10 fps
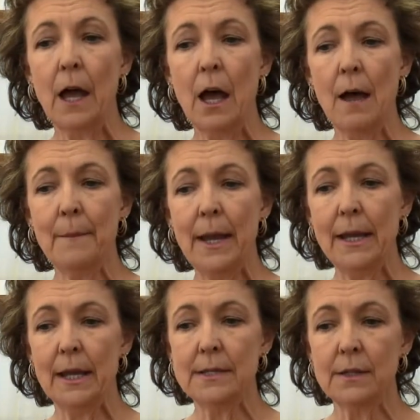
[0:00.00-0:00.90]

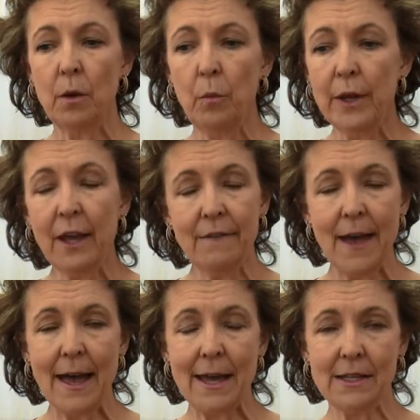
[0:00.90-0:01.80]
and we have
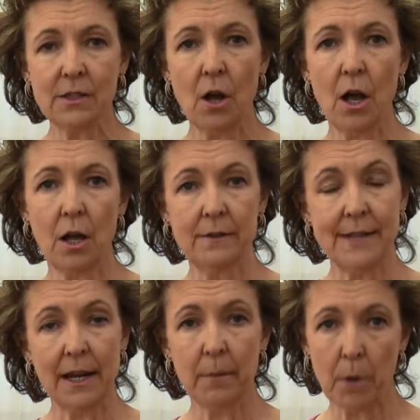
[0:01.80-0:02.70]
had, it's called
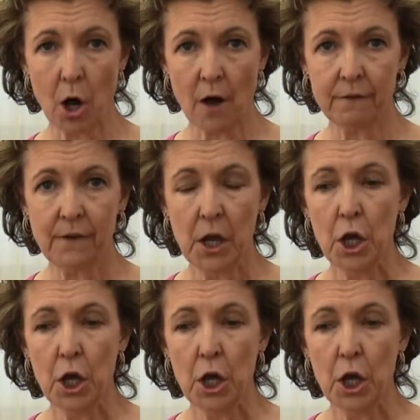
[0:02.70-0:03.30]
damp off.